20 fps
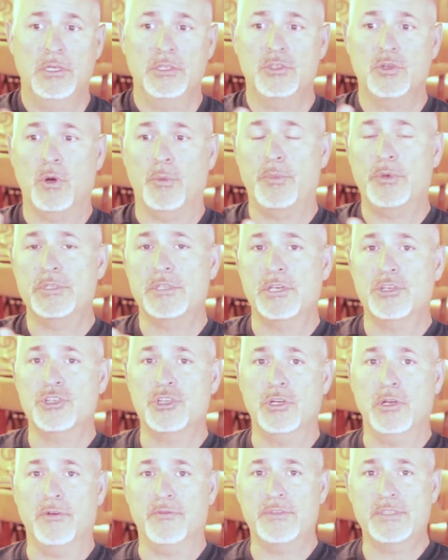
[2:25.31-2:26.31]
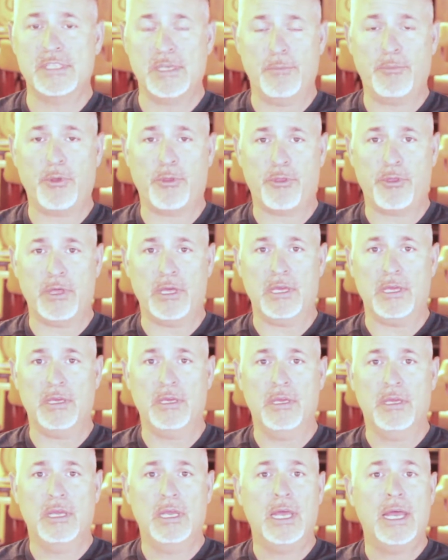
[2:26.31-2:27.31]
to a position of sympathy,
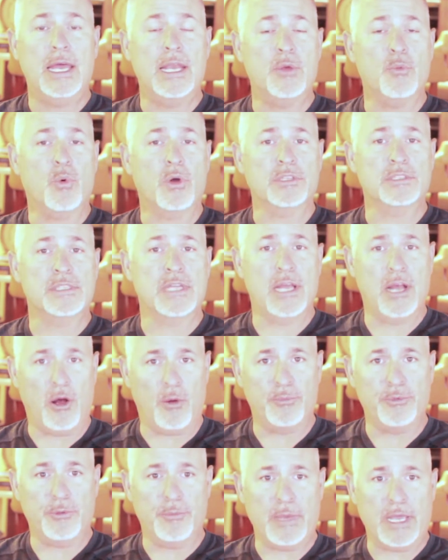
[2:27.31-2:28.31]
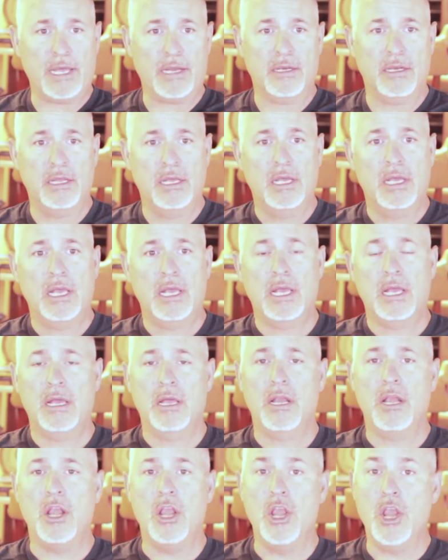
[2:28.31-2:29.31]
and he wants to help the man.
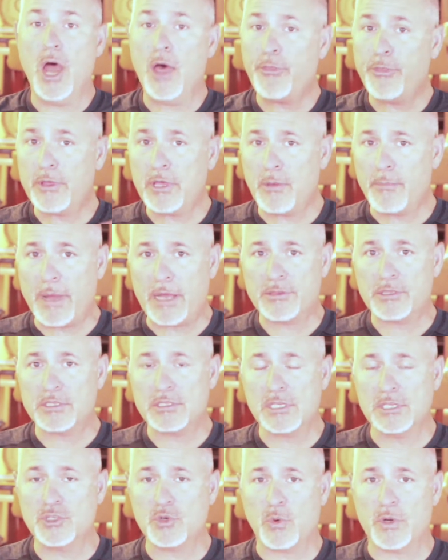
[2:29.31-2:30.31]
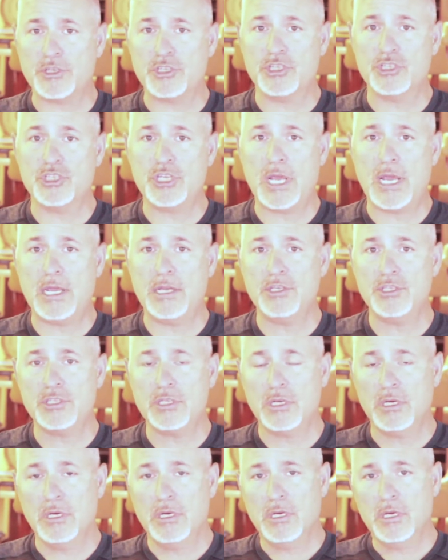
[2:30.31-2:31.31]
Nothing about the situation
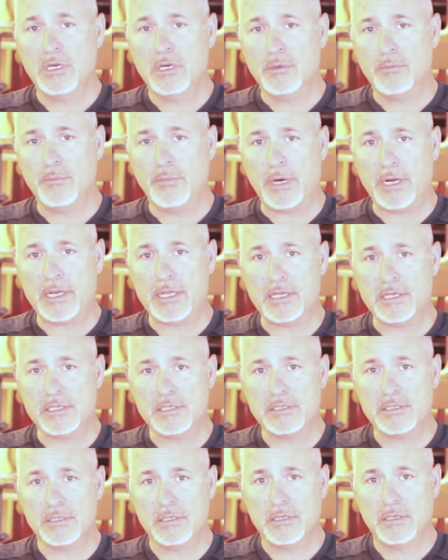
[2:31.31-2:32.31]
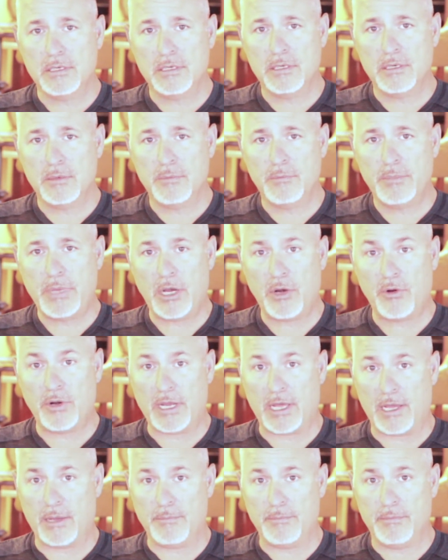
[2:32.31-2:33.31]
changed, but his
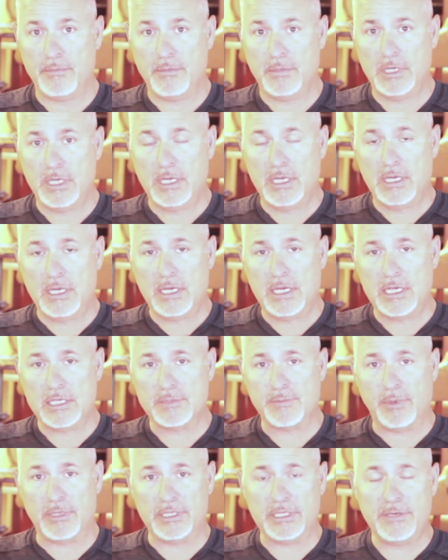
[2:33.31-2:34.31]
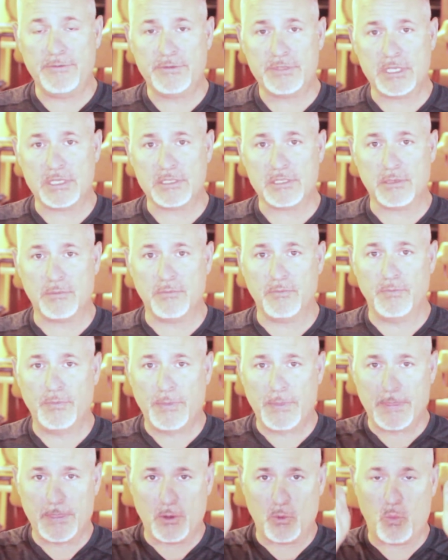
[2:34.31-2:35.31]
paradigm, his belief system,
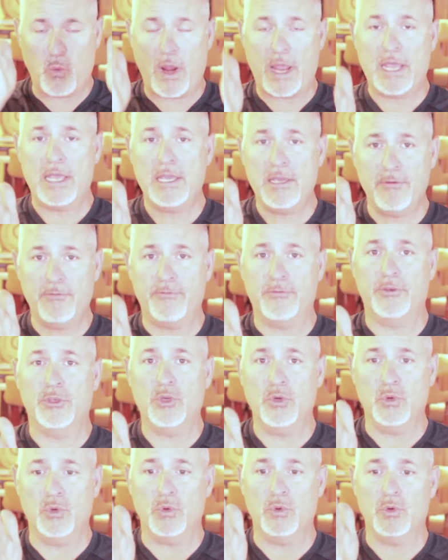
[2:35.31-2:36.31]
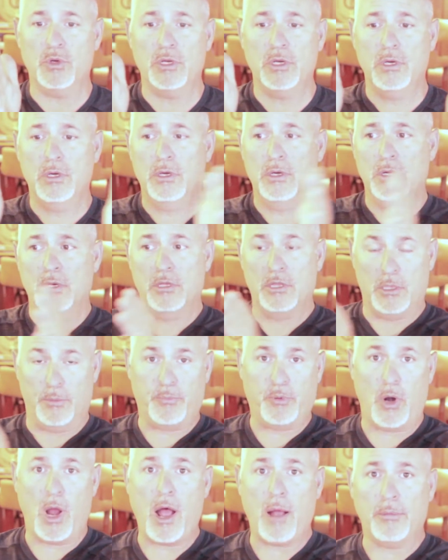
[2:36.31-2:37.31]
the way he viewed the
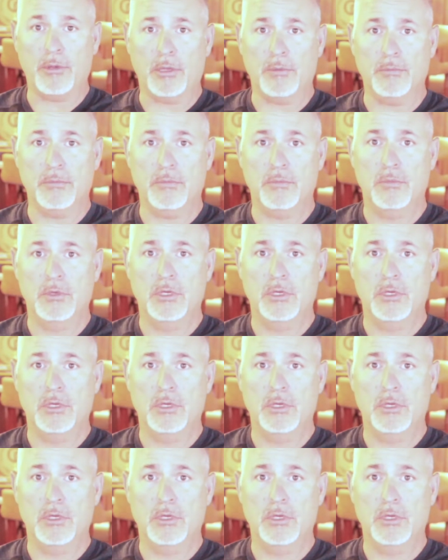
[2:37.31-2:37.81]
problem